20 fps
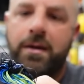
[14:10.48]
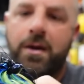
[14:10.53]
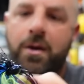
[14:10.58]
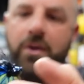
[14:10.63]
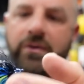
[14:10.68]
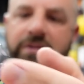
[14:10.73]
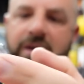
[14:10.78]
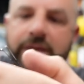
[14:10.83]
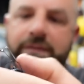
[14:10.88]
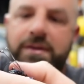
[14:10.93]

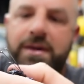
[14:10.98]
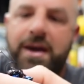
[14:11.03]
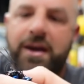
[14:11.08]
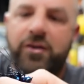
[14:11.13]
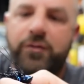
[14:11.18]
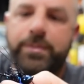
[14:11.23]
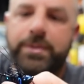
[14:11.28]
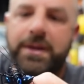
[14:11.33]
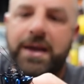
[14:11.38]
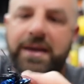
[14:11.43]
Always have a
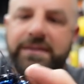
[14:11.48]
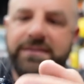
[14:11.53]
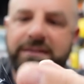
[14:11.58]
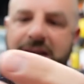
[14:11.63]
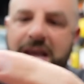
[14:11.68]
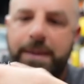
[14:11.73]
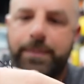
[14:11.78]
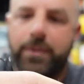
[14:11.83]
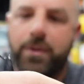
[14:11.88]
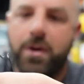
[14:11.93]
nice
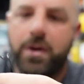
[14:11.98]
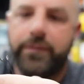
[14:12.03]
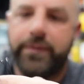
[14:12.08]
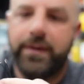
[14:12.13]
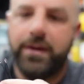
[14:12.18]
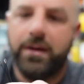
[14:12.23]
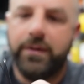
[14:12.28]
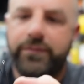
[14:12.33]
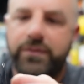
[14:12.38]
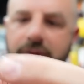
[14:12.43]
plastic keeper on
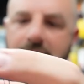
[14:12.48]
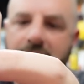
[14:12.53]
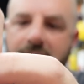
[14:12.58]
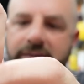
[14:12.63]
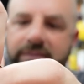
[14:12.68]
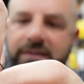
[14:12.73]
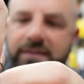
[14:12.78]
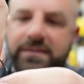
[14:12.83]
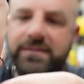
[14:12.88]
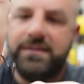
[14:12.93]
there, if you
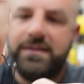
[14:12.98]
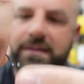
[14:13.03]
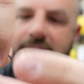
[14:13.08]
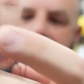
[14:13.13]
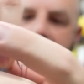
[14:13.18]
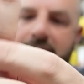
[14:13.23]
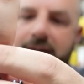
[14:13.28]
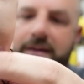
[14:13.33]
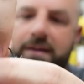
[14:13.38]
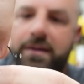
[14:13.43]
guys can see
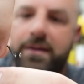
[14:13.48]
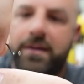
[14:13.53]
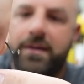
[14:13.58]
that.